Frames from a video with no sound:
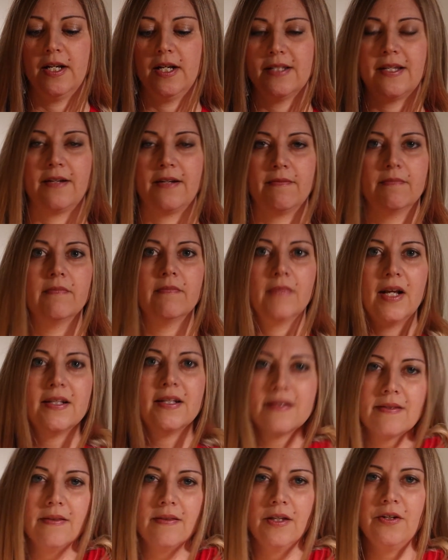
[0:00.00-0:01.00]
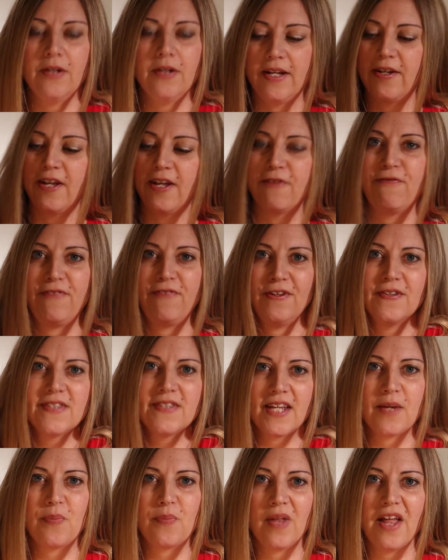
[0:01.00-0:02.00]
It's like, it's literally, it feels
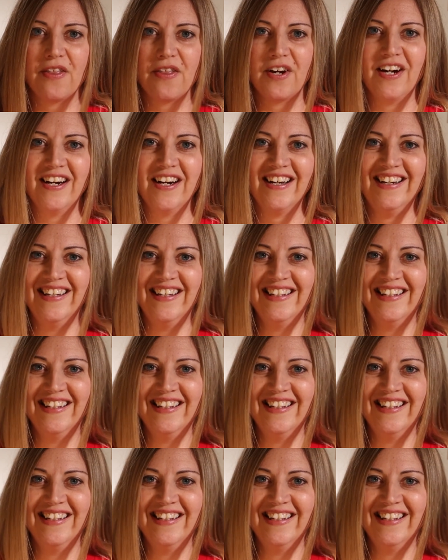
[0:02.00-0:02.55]
like pleather.